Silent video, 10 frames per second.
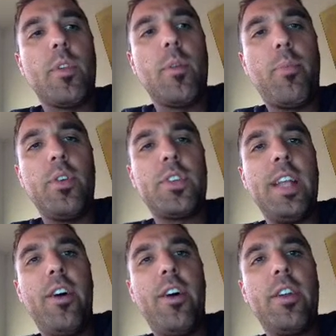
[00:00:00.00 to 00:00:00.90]

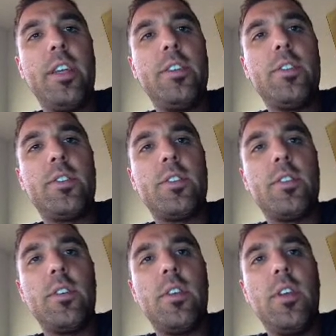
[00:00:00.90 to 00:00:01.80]
personalities,
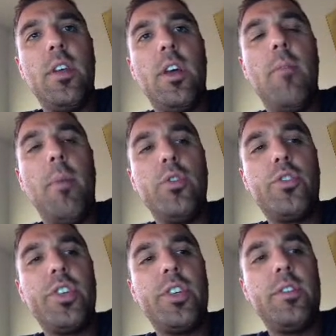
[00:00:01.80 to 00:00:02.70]

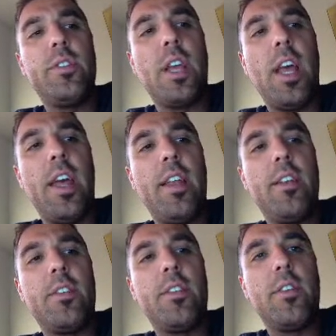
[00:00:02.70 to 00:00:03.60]
emotions,
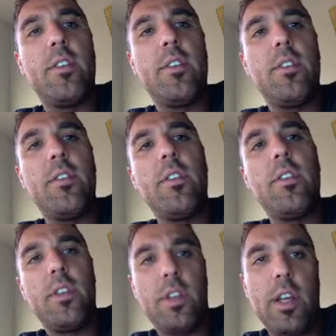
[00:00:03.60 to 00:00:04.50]
and
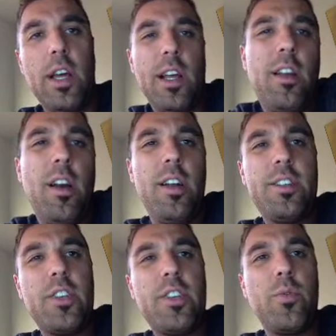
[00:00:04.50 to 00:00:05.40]

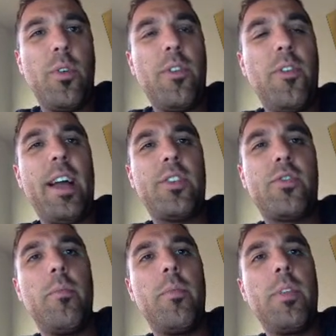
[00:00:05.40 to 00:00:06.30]
contextual facts
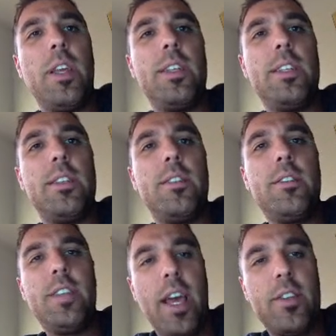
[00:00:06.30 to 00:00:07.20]
from the
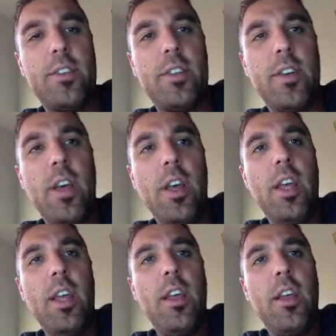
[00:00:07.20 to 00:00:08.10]
text.
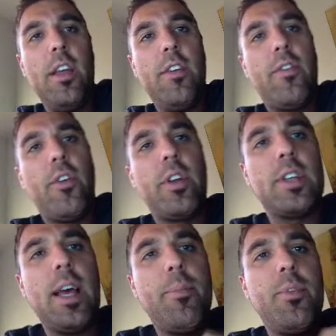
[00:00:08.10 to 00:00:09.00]
For
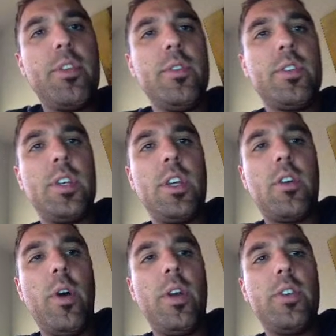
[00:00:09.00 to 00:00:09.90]
example, you see
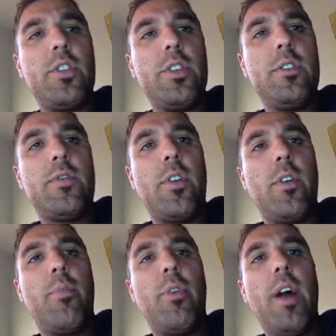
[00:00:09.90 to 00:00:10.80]
questions for
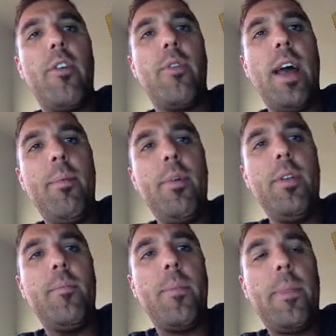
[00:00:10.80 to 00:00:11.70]
a Briar
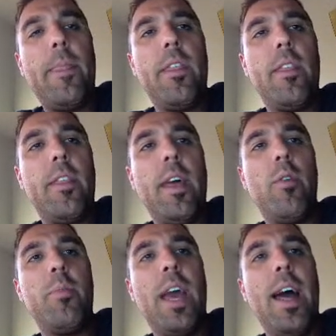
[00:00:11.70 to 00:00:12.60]
Rabbit that
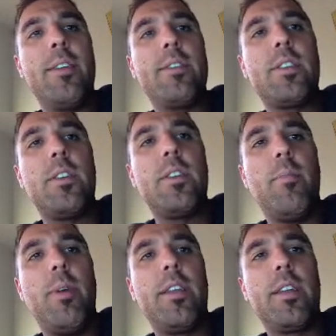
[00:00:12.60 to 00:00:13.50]
would be asked
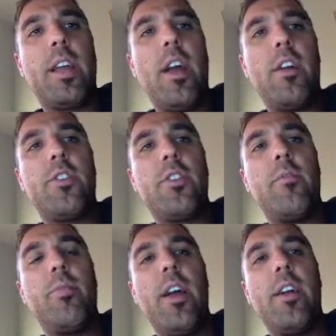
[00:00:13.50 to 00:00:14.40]
by the character
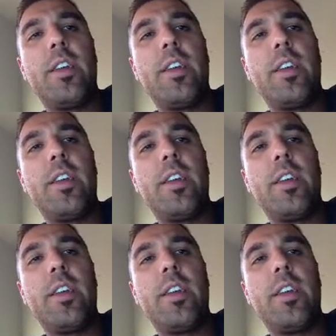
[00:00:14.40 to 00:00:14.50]
of Briar